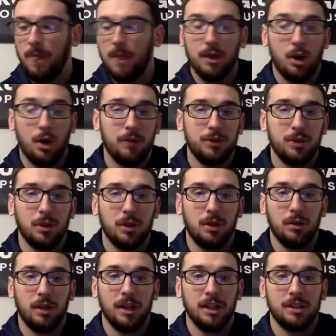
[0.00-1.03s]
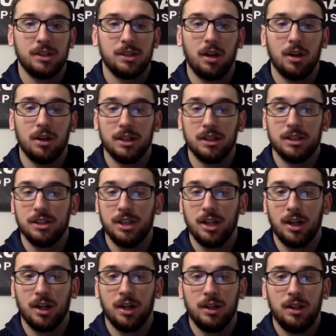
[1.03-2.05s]
you're off to a great start this
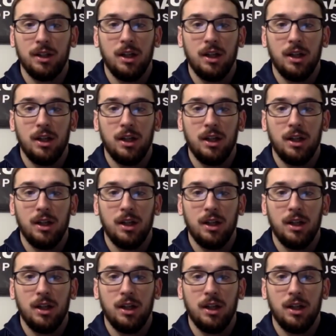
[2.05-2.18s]
year.